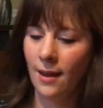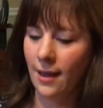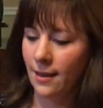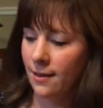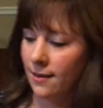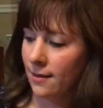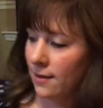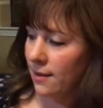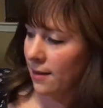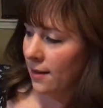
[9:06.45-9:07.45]
And
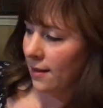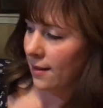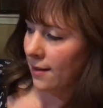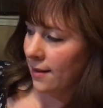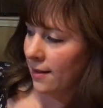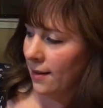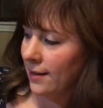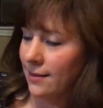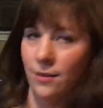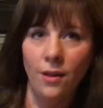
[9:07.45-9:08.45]
I
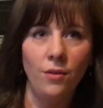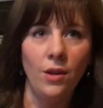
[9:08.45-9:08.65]
just love